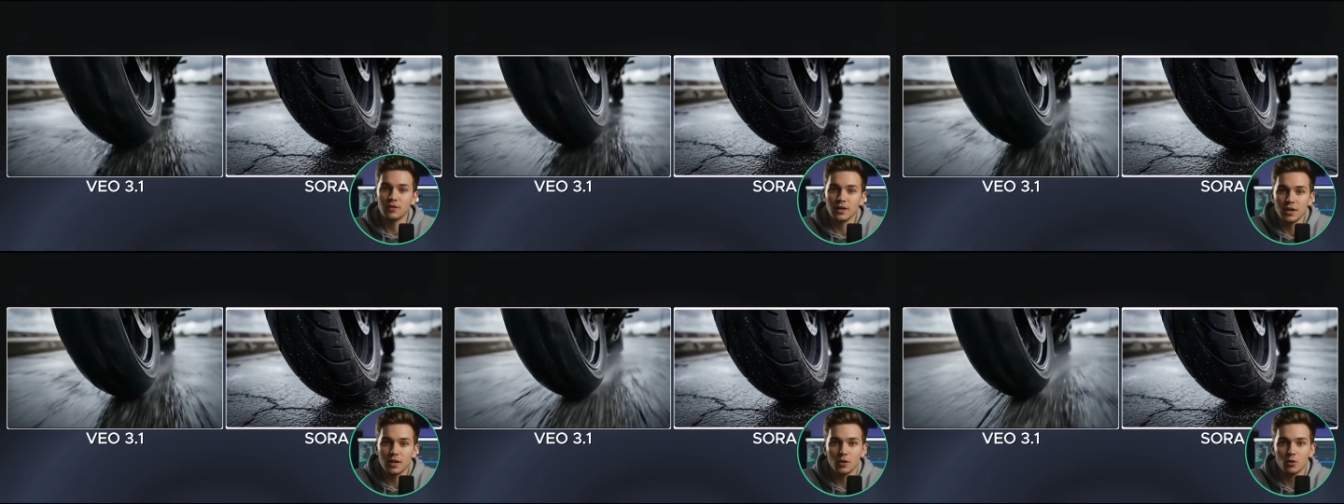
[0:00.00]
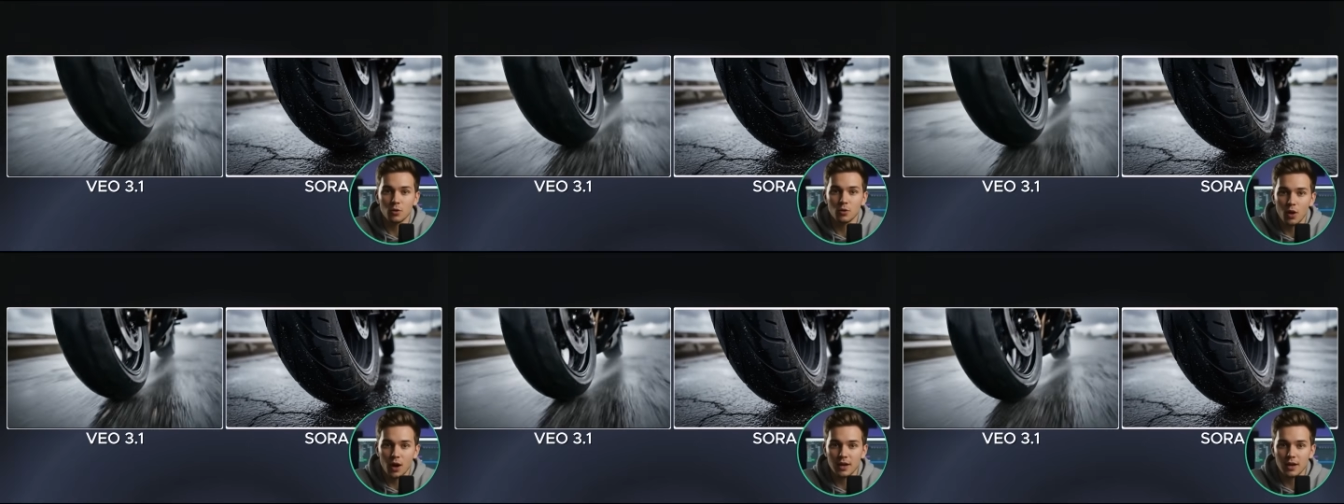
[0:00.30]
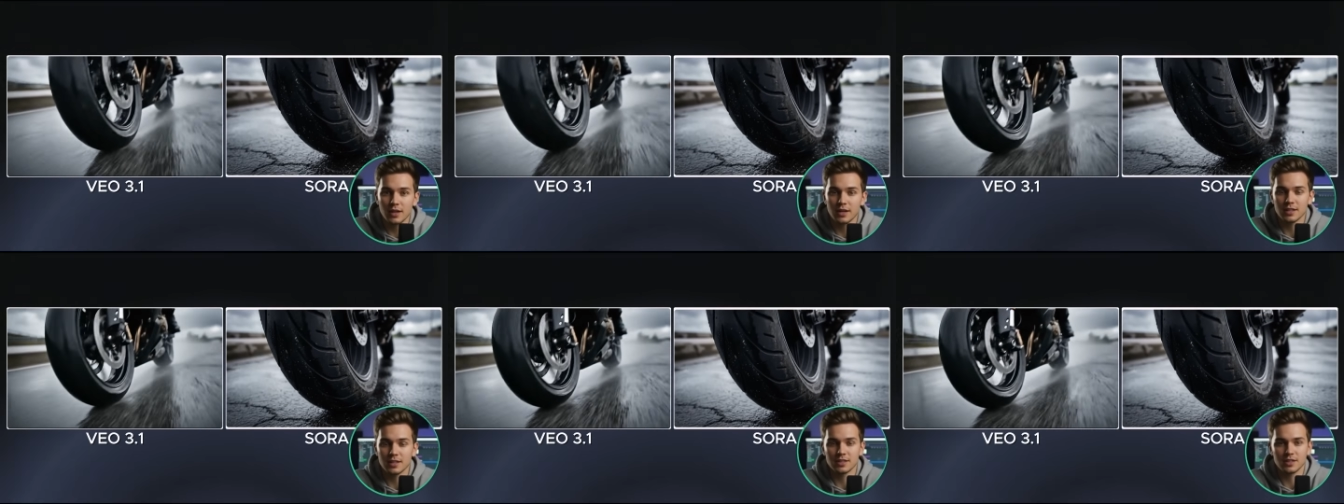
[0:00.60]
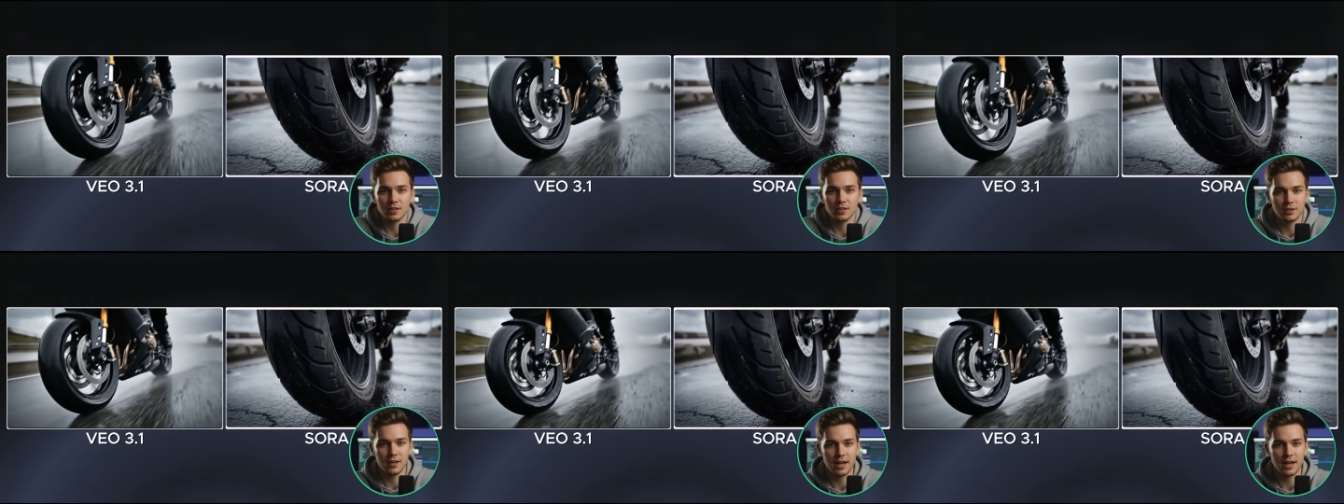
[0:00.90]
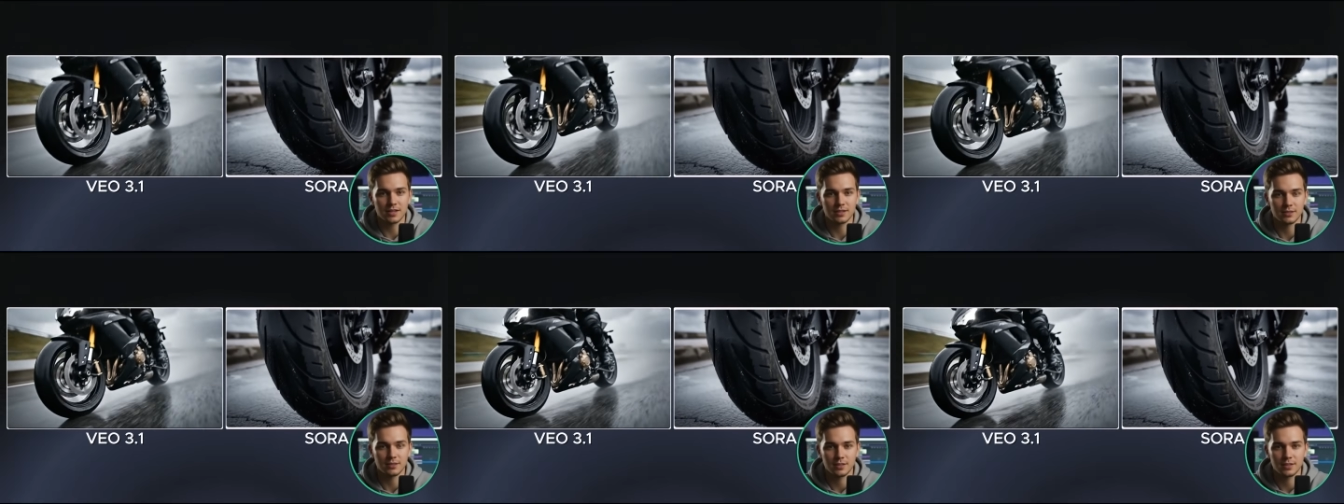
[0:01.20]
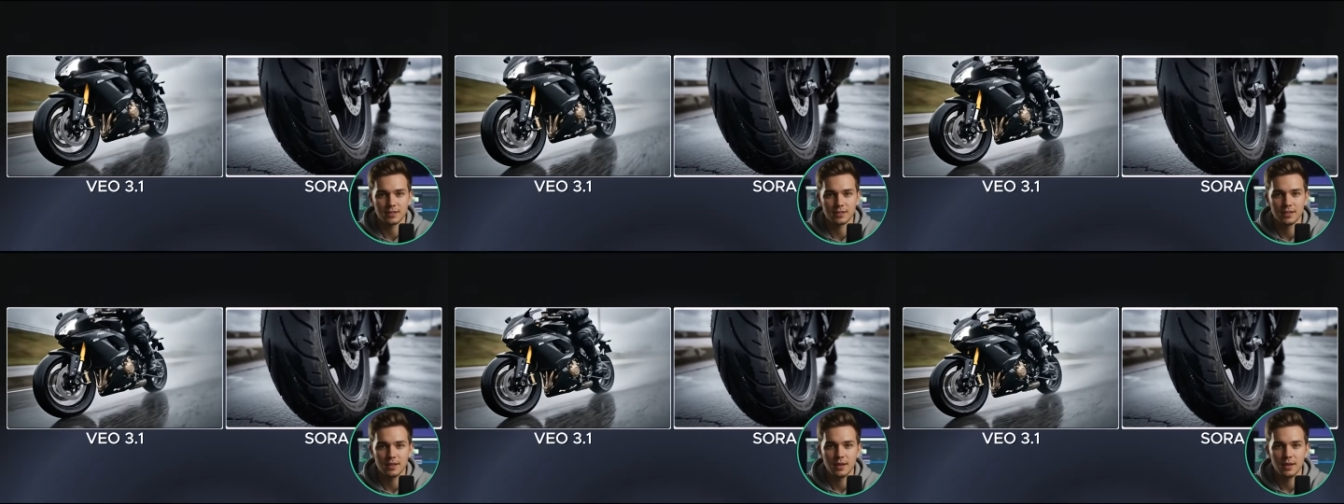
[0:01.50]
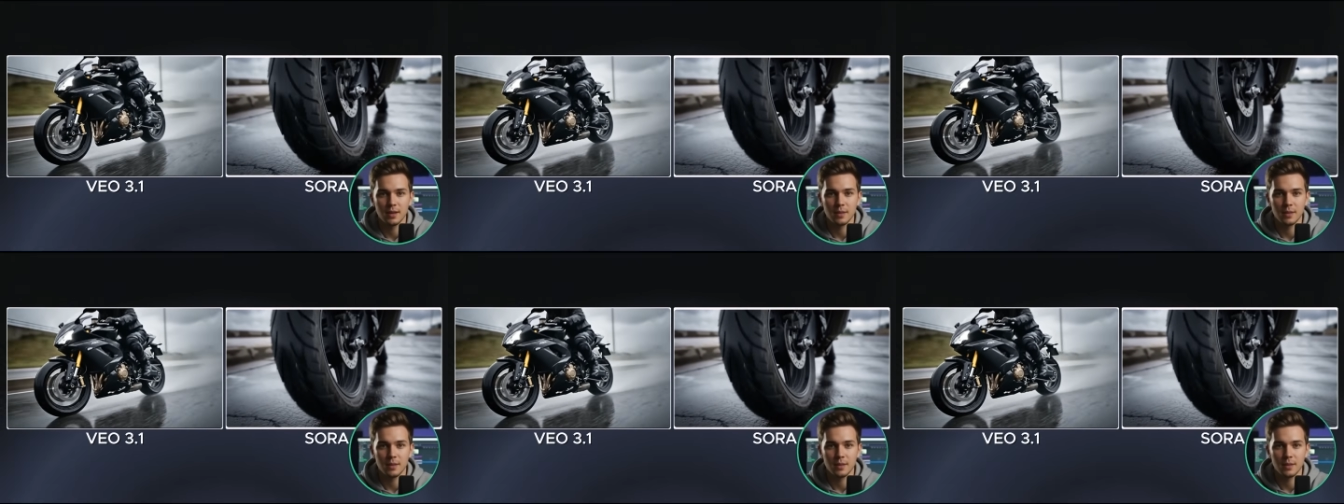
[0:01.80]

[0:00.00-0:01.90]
video quality is still excellent,